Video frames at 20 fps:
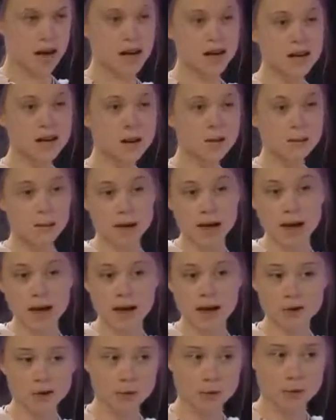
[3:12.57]
Any
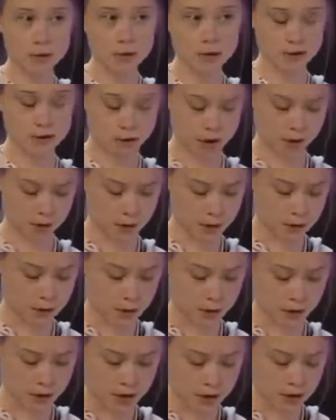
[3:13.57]
plan or policy of
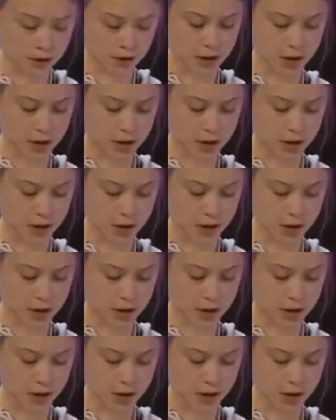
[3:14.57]
yours